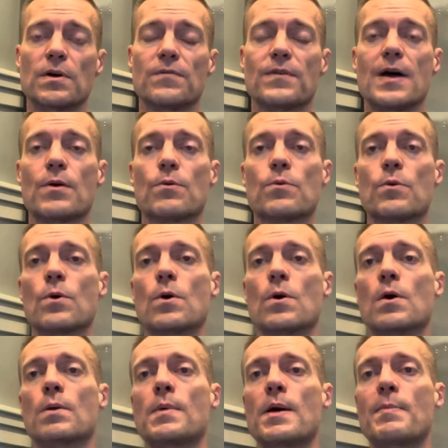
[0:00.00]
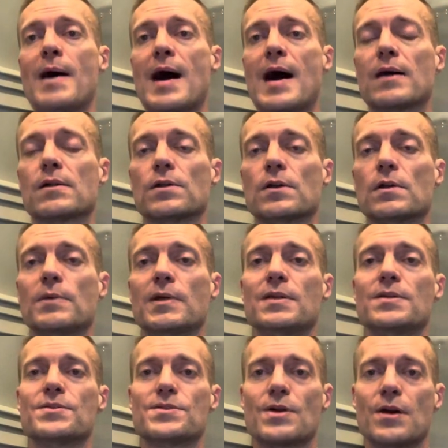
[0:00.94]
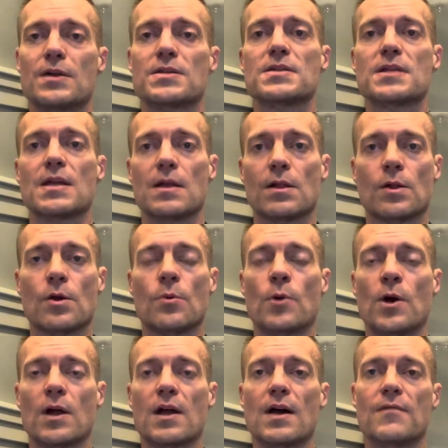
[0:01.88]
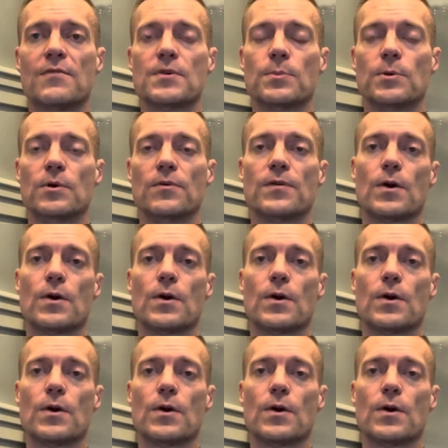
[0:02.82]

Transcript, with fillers: If I roll on my back a little bit, it starts to get a little more uncomfortable.